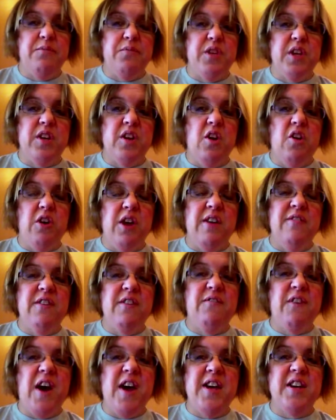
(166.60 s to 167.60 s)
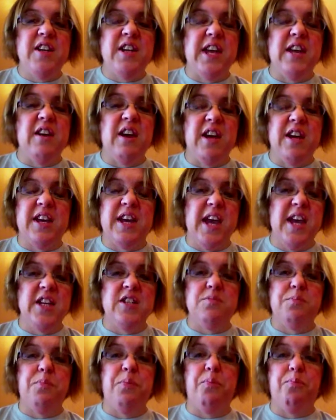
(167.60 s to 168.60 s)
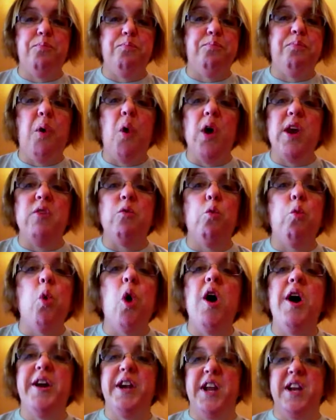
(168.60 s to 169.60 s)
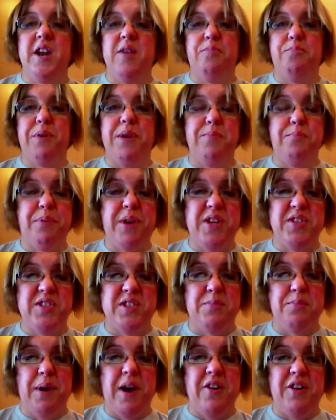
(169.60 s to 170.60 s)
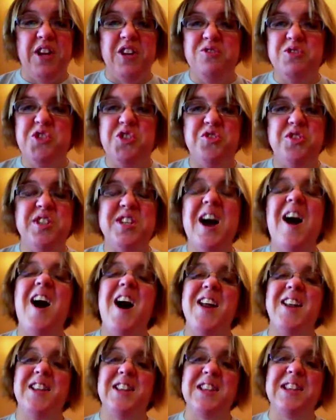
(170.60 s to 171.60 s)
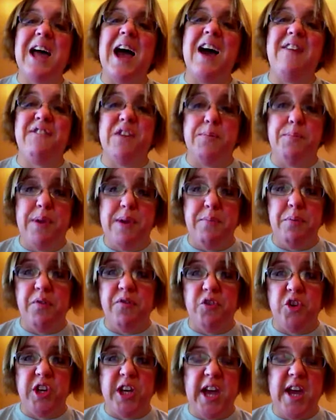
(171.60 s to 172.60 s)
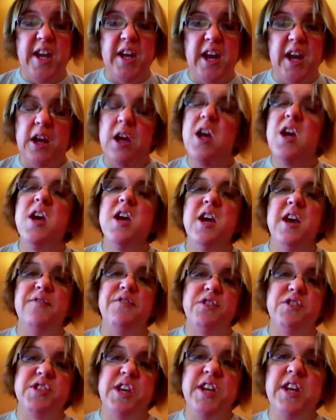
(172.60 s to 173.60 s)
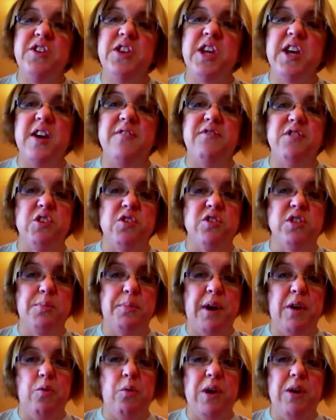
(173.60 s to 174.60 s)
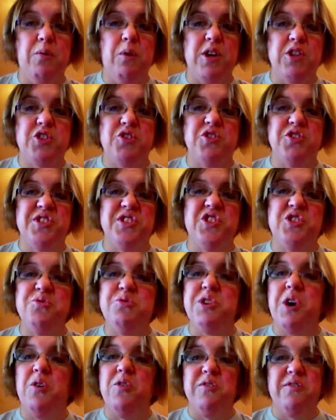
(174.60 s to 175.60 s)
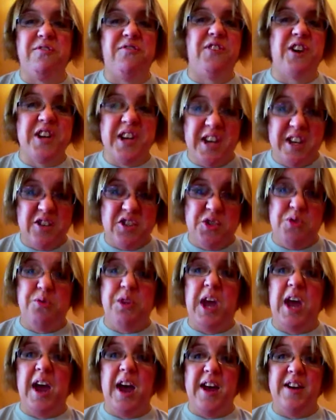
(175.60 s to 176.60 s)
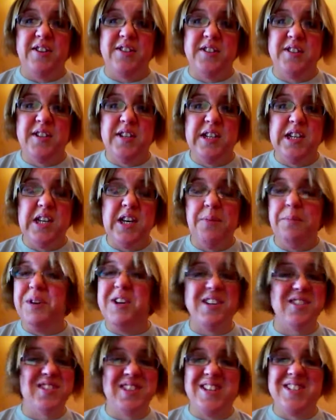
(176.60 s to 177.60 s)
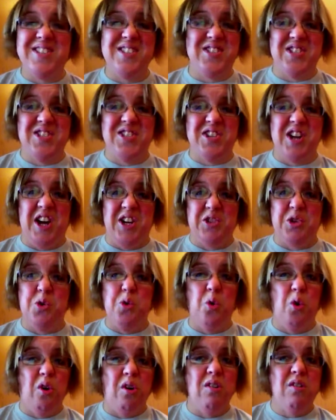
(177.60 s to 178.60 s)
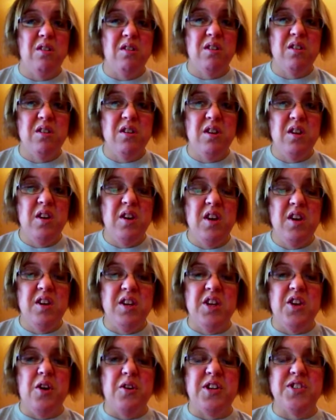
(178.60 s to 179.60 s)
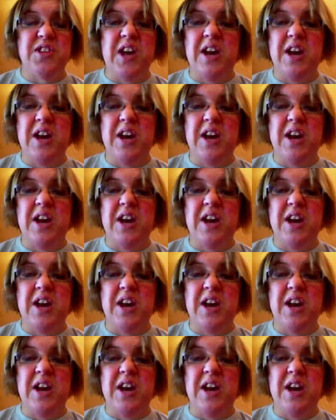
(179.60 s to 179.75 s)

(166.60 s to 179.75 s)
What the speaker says: You know, even if I had gained 0.1 and had been pissed about it, you should not laugh at people for gaining. If there's anything I've learned about Weight Watchers, is you don't fucking do that. Because that's just not cool. You know, because